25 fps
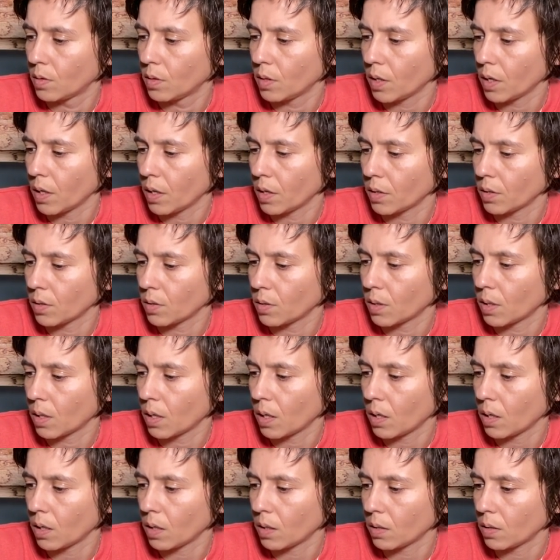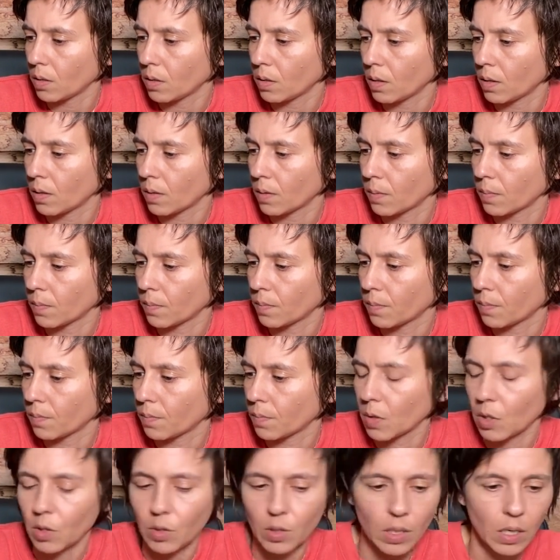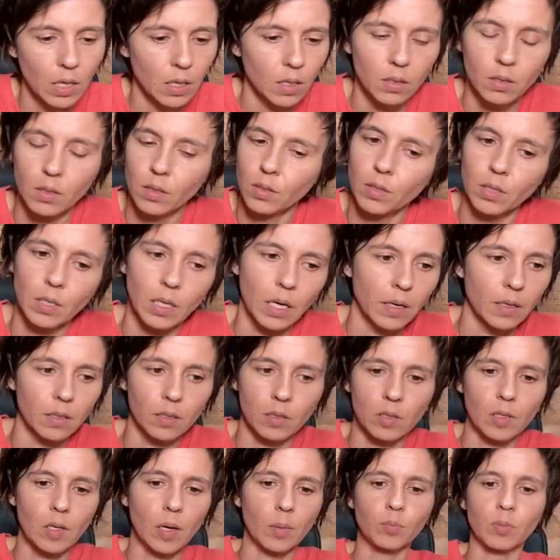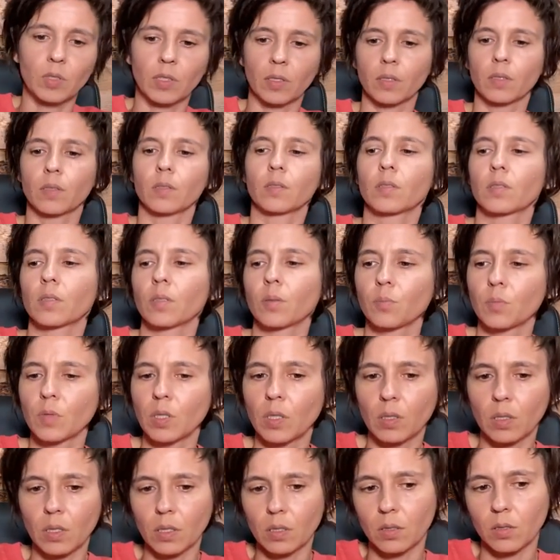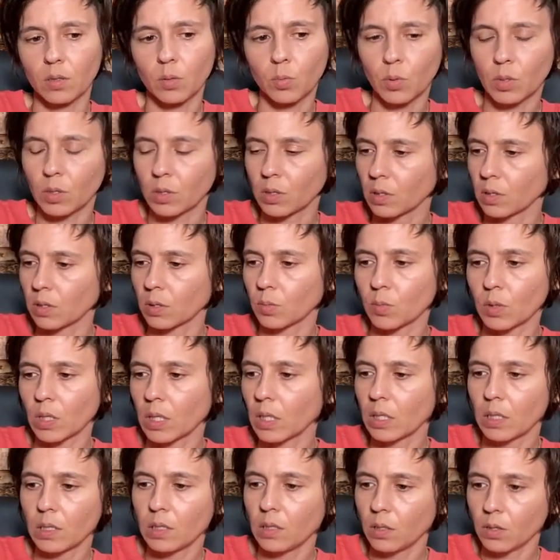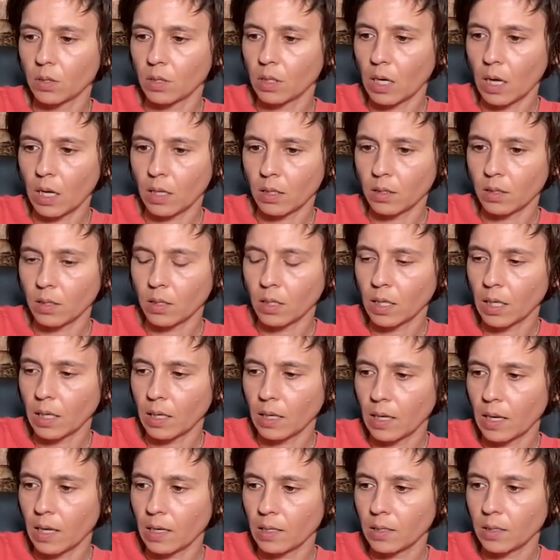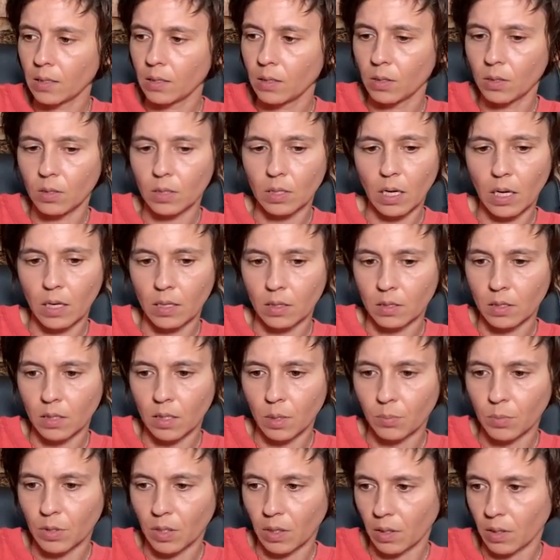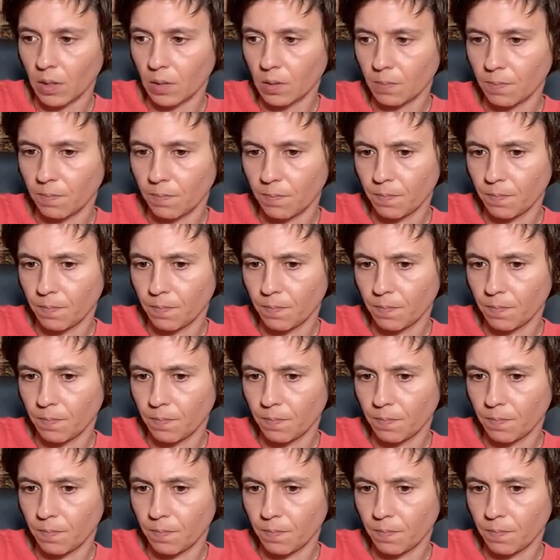Yeah, you're not, um, you're not, you're not accepting something that this person is bringing. You're not looking at it. You're not accepting it.